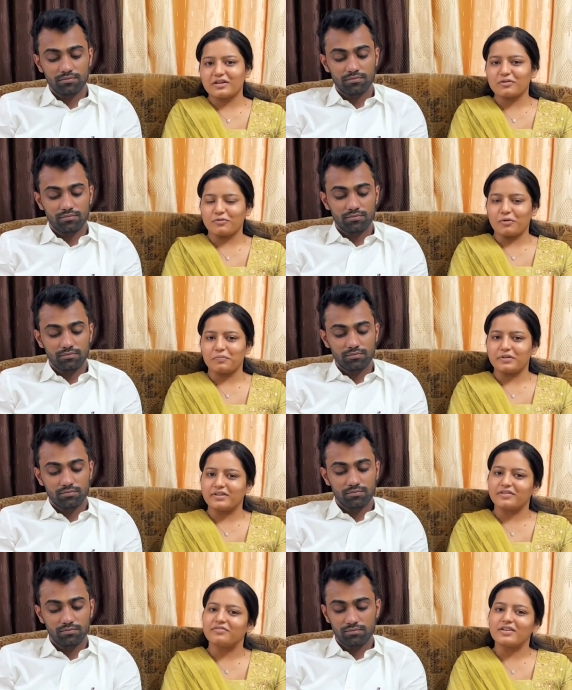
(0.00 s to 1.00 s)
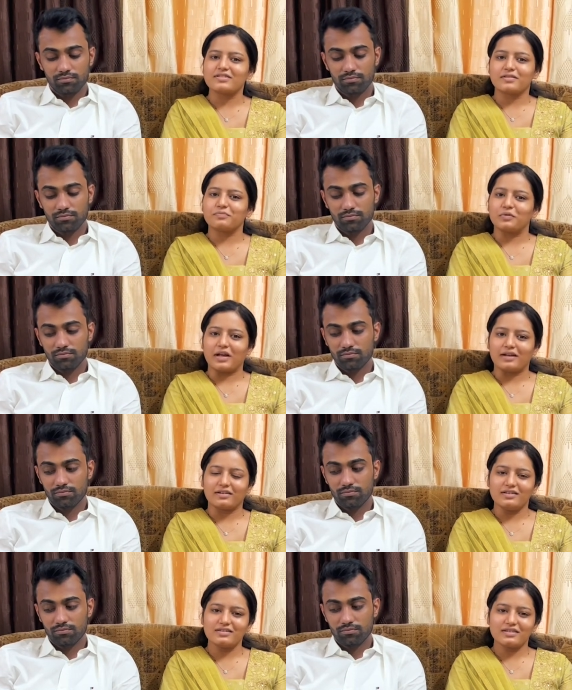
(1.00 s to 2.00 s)
Speaker 1: their cooperativeness and
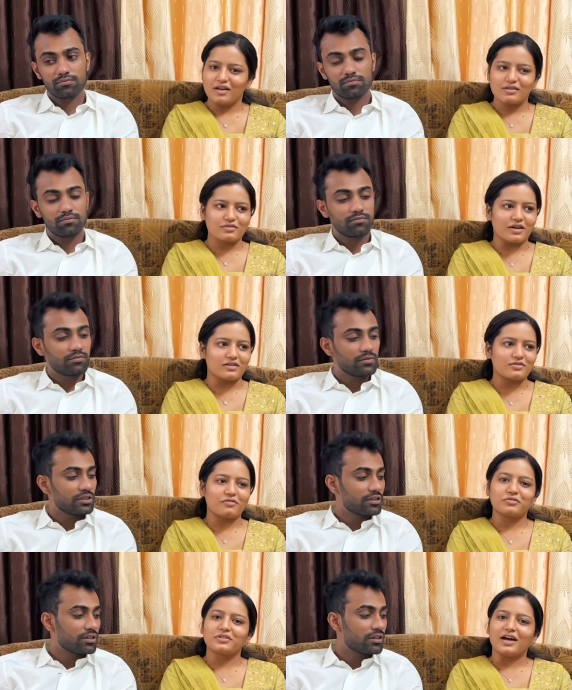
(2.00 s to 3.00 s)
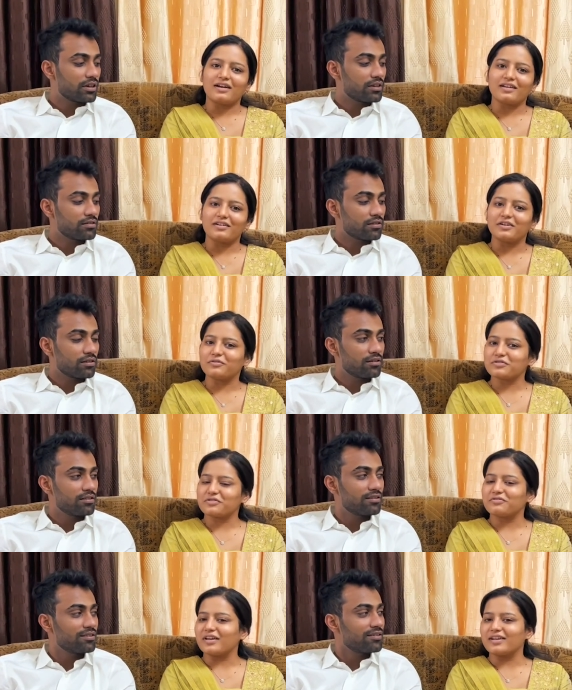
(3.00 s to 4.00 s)
politeness. So heads off to that, and it
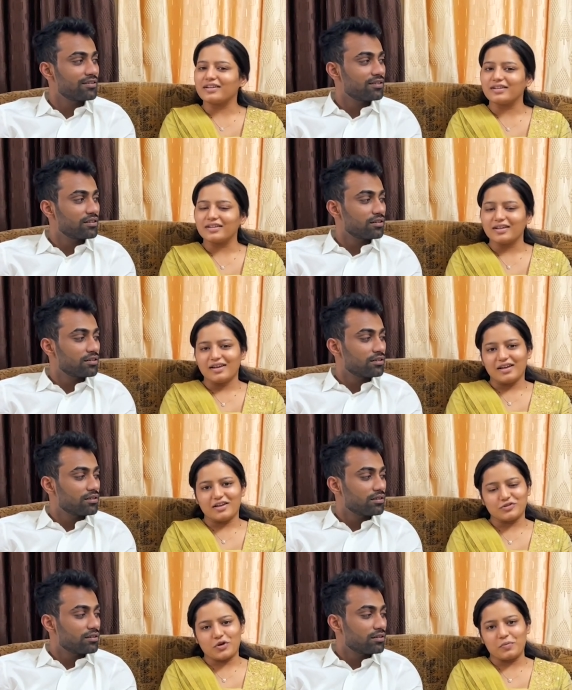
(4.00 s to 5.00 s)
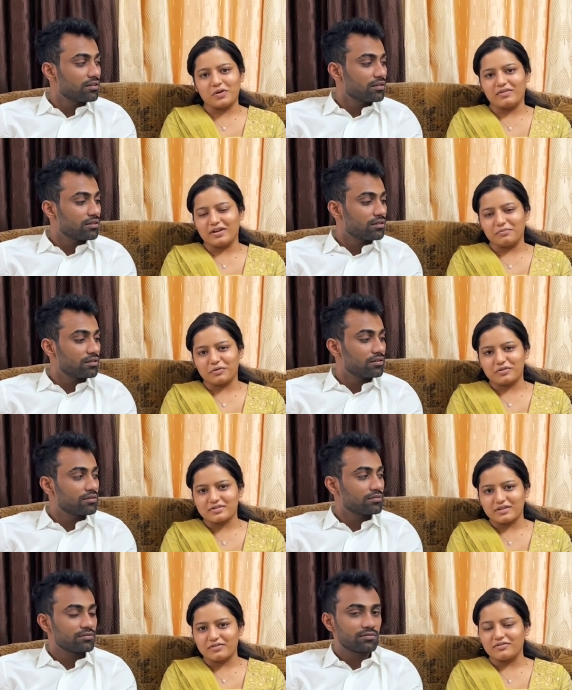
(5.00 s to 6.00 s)
was a very enjoyable wedding
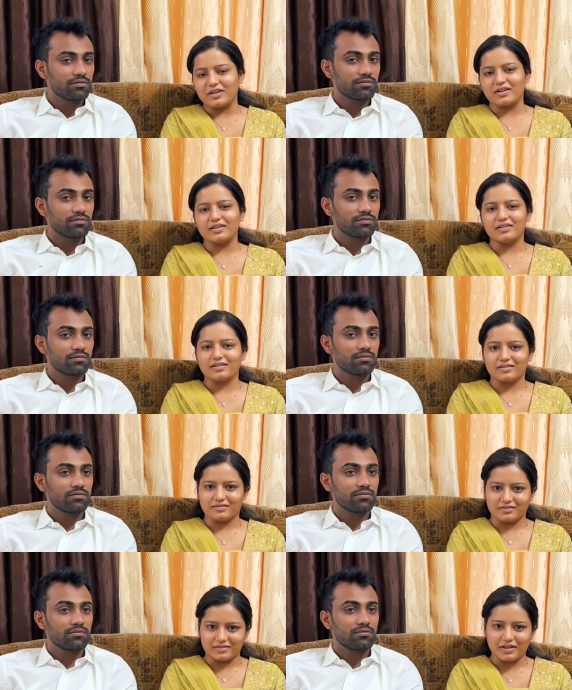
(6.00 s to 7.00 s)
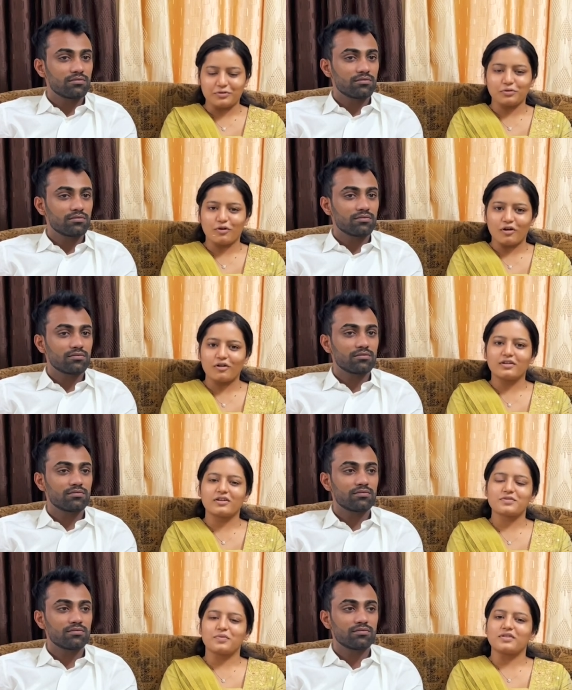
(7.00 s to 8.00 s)
because they were very they took all
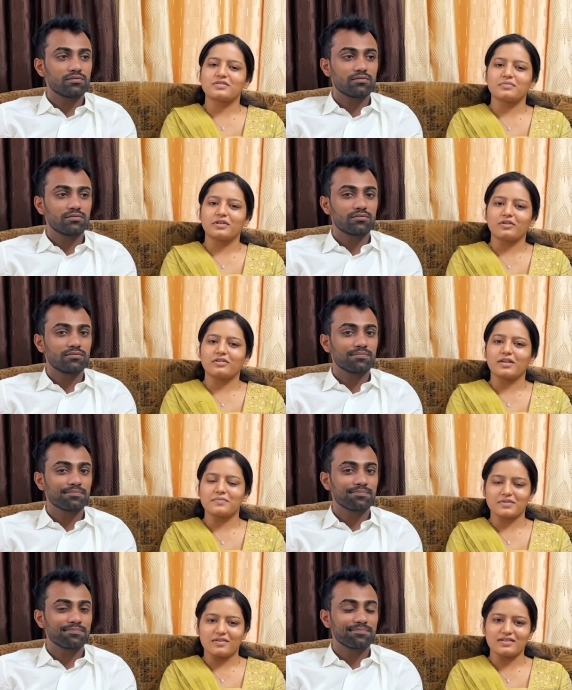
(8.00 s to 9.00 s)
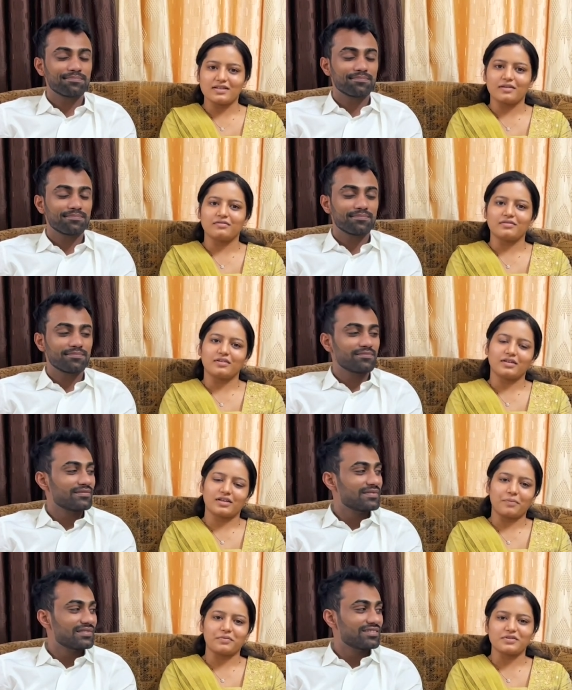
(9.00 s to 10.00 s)
the responsibility on themselves and
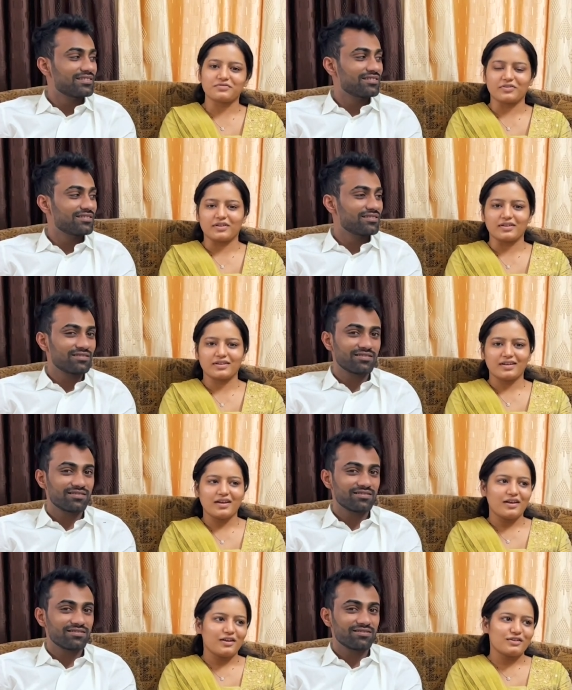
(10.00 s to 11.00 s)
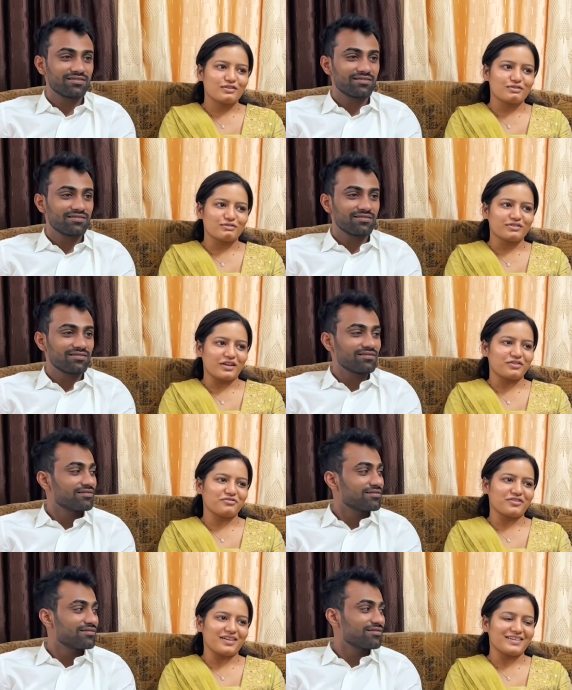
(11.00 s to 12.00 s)
kept us free. So thank
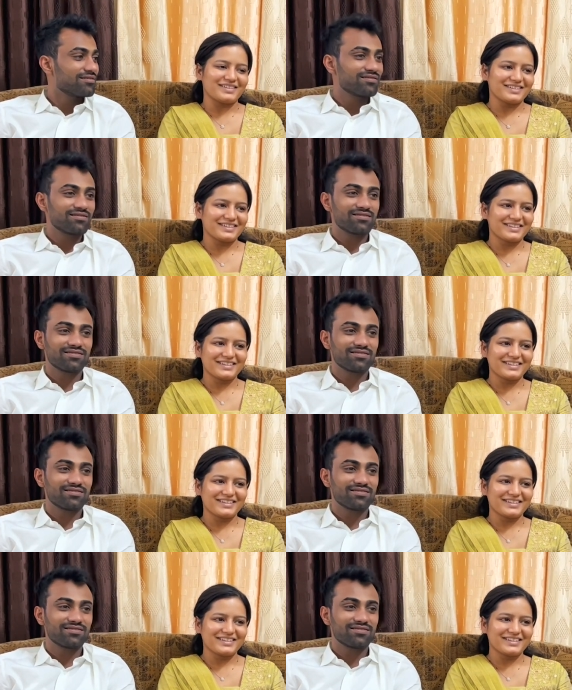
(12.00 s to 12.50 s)
you for that.